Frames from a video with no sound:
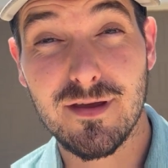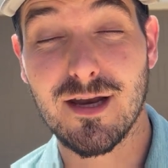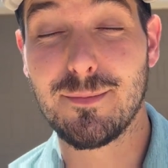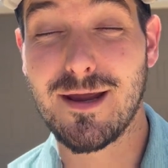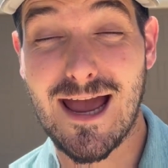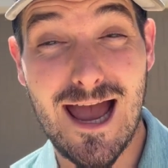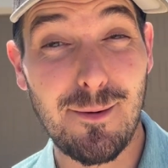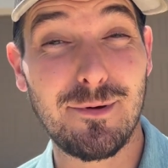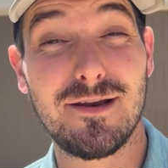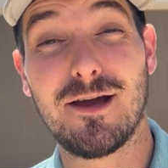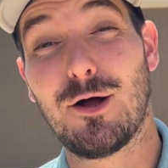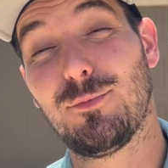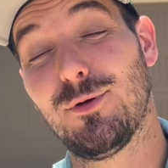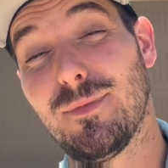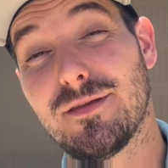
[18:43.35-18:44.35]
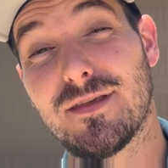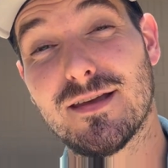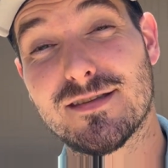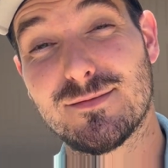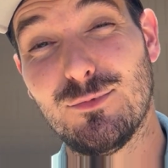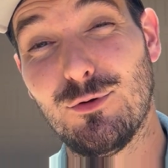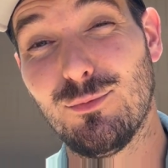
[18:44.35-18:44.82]
I'd be happy to help you make
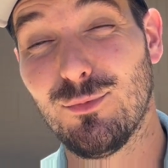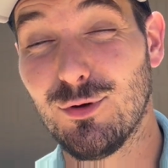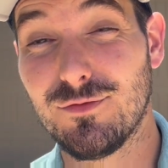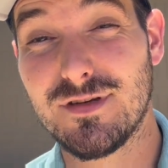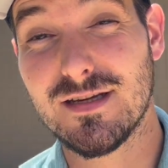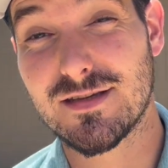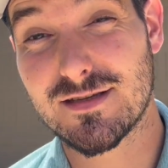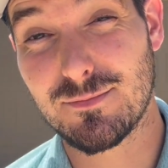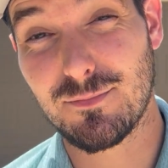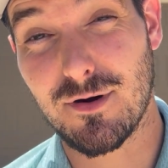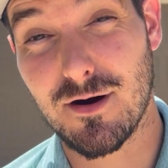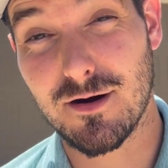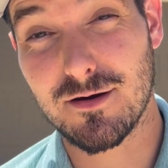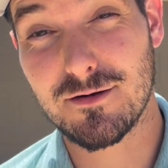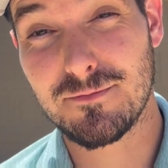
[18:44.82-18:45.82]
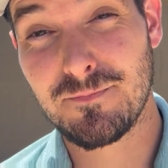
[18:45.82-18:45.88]
that smooth move to Easton Park.